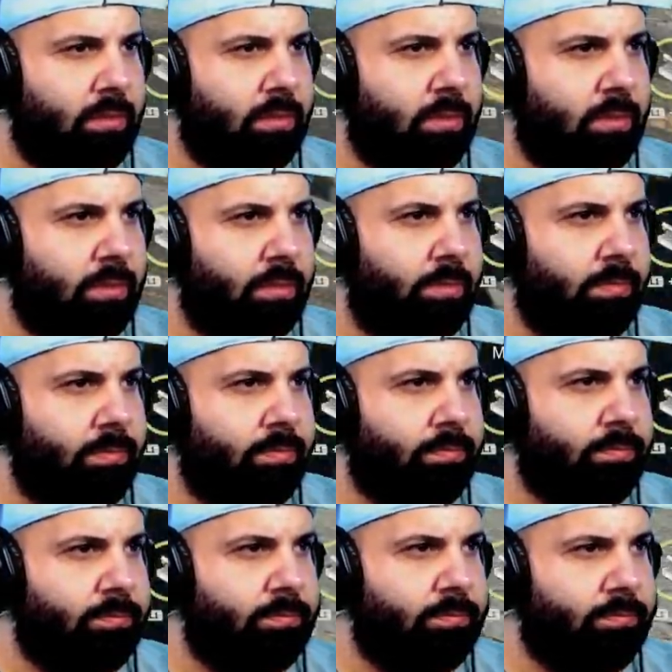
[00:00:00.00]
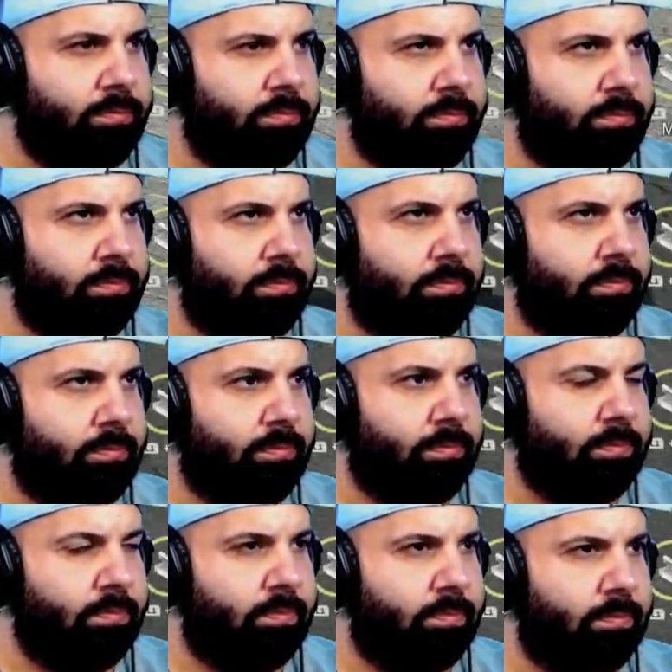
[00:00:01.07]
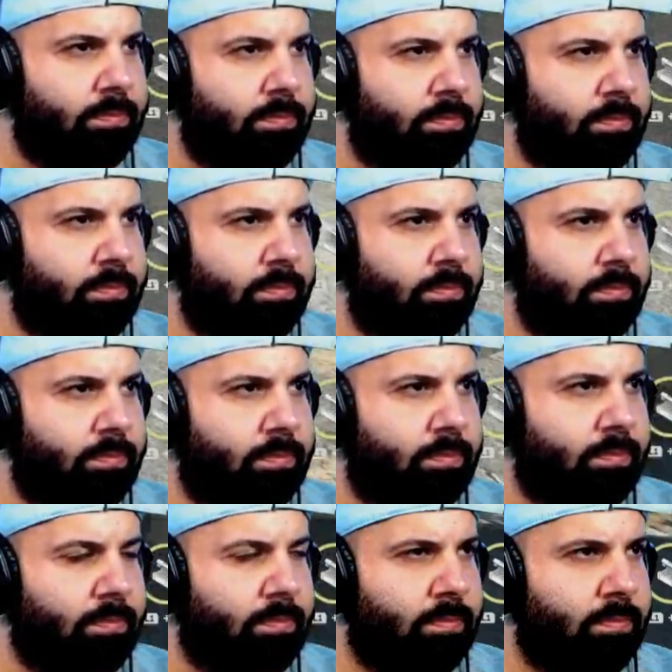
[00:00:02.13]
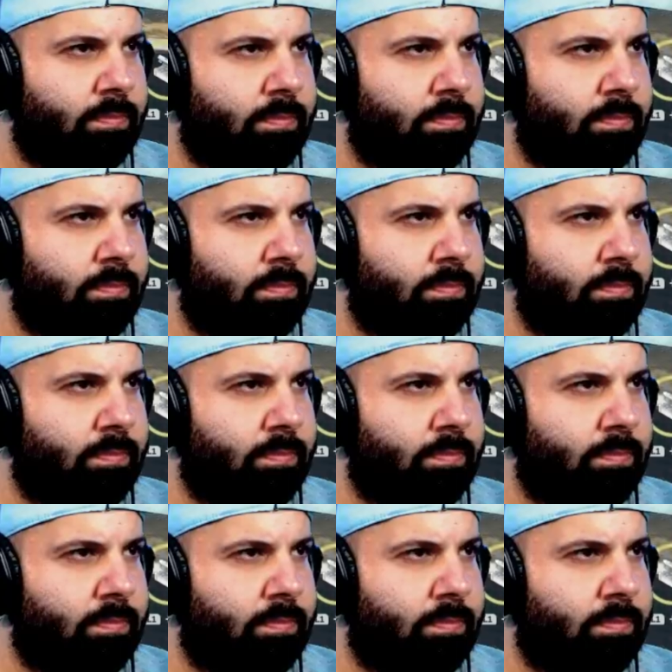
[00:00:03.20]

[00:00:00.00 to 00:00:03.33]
No words are spoken by the person on screen.